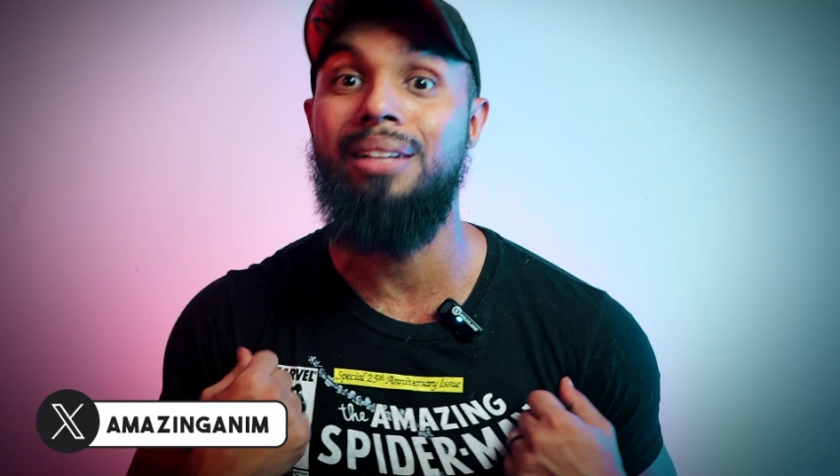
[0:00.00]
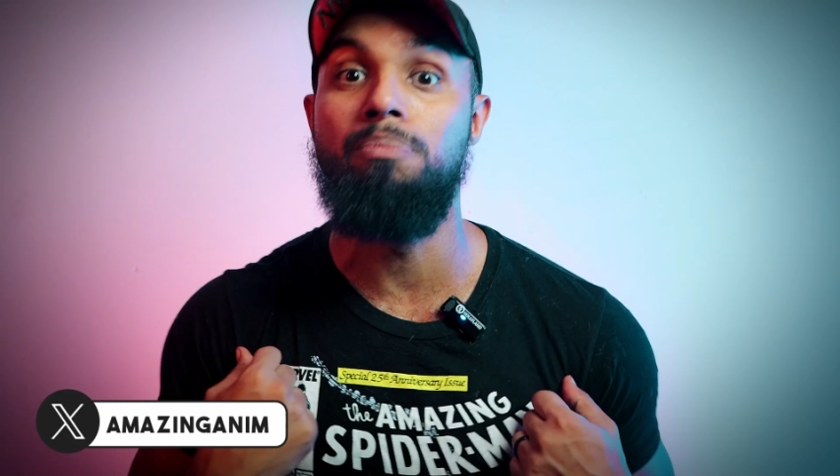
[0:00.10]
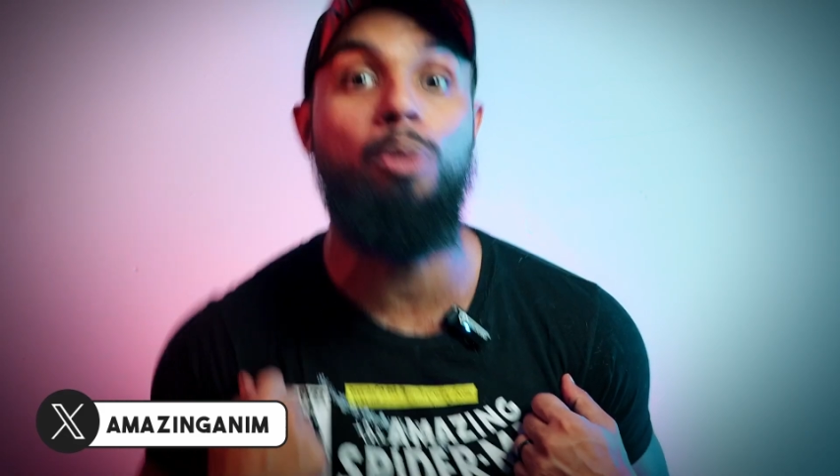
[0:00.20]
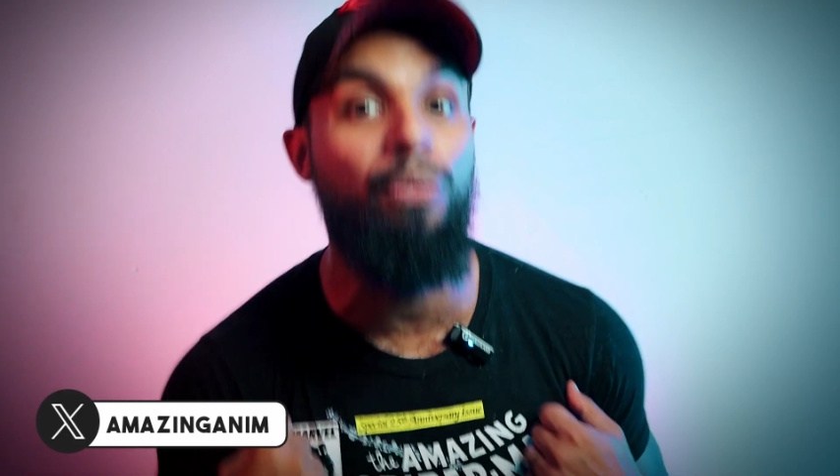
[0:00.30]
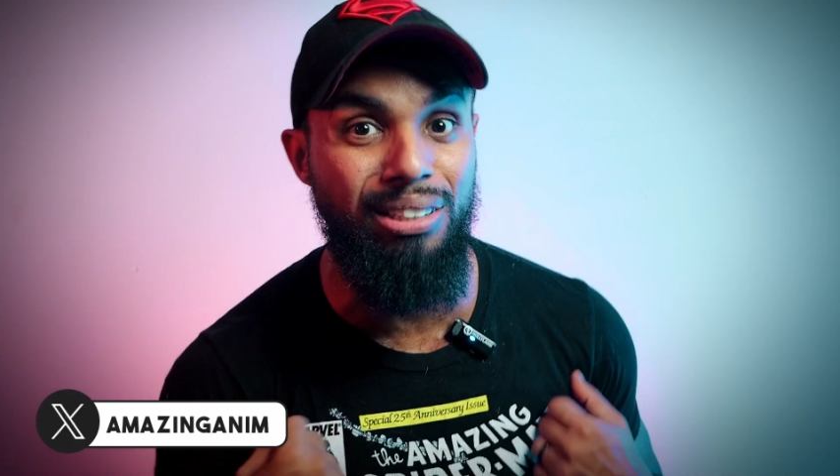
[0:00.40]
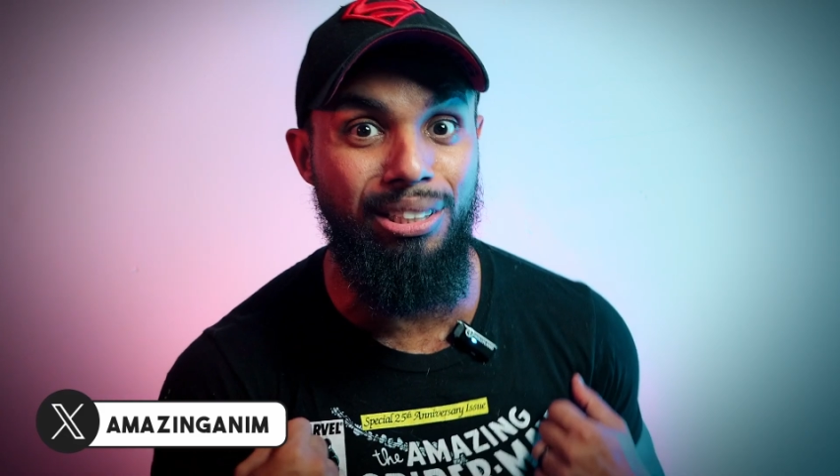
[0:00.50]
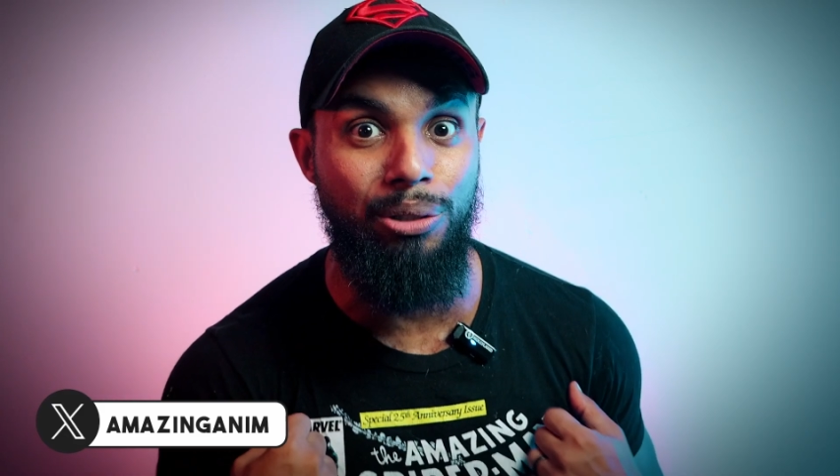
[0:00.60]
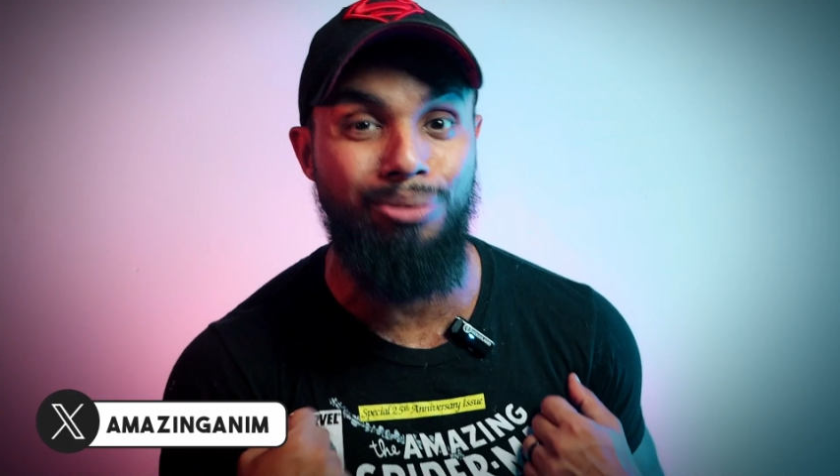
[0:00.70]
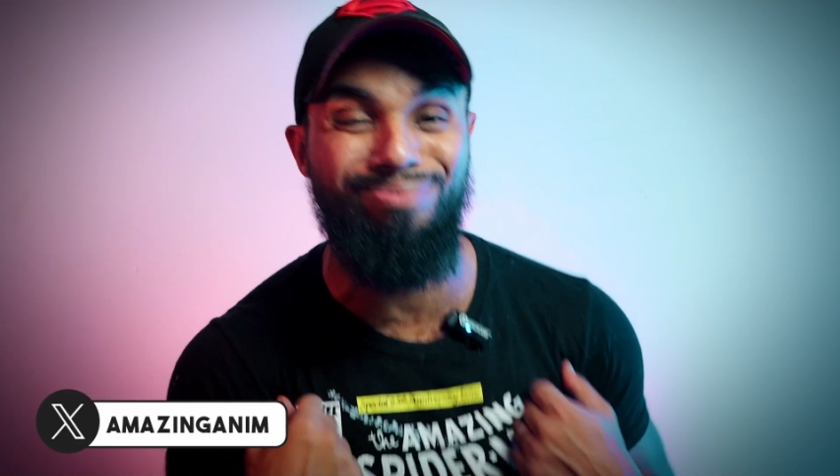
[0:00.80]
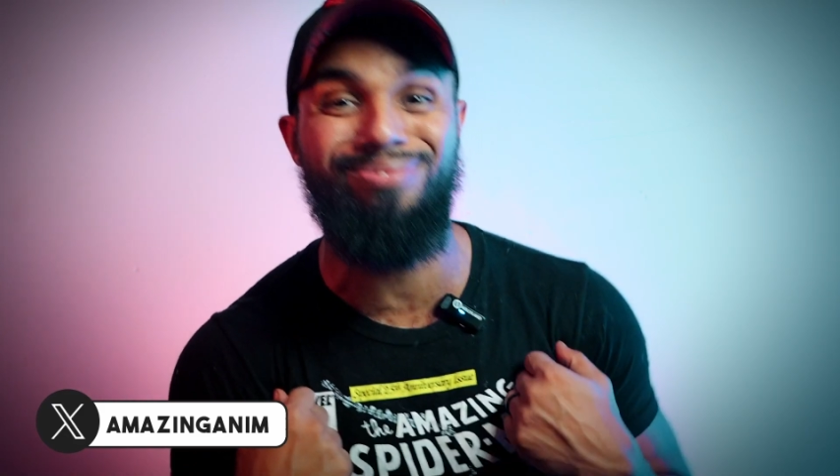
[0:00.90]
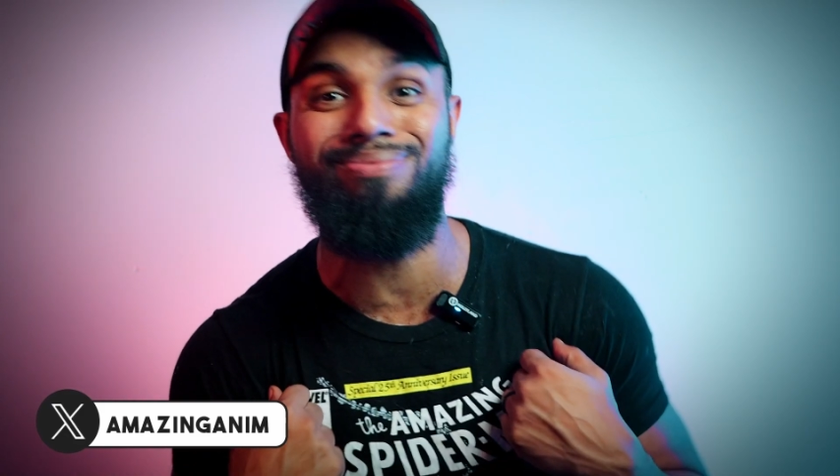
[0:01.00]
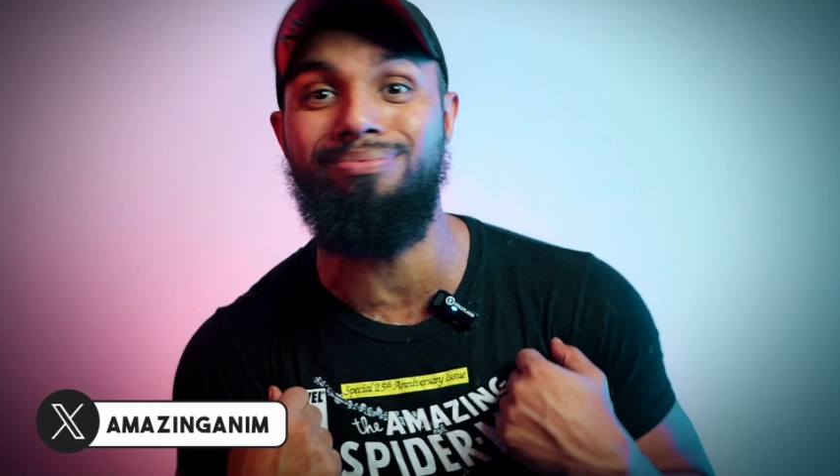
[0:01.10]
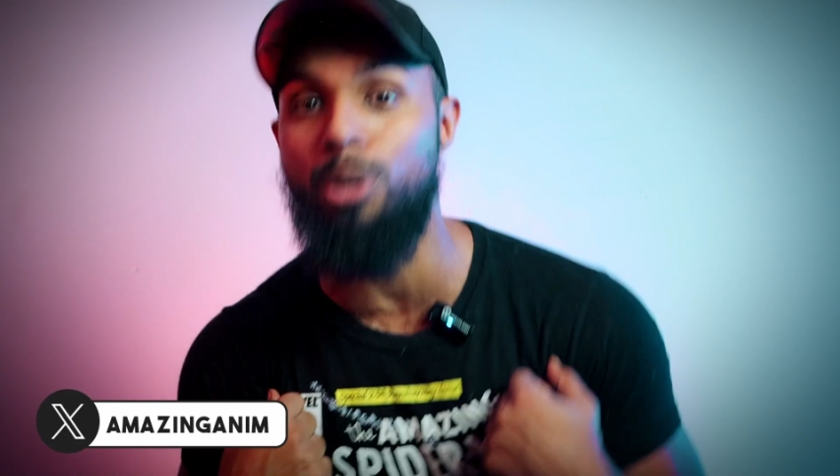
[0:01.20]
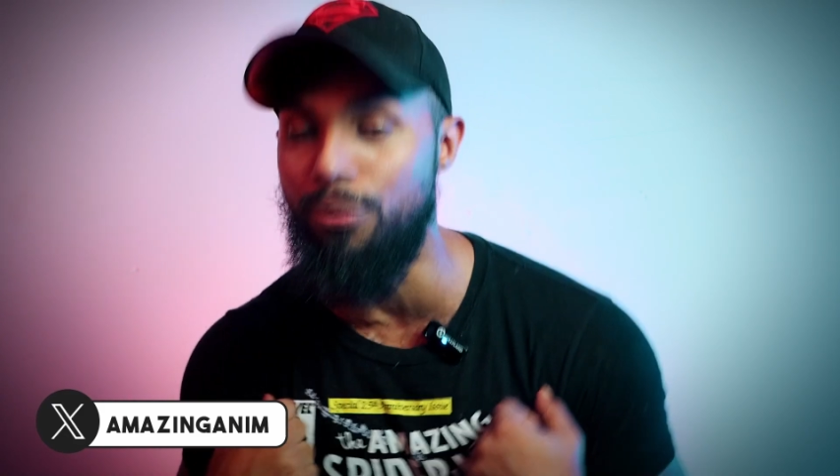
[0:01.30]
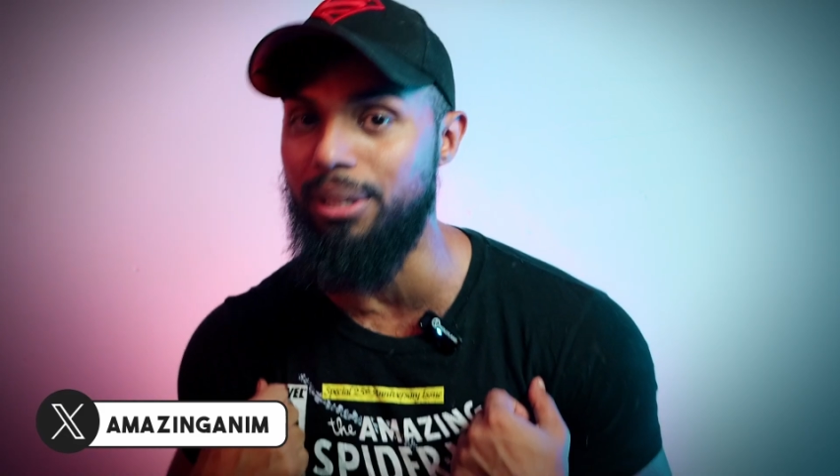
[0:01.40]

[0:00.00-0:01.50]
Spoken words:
move a little, move a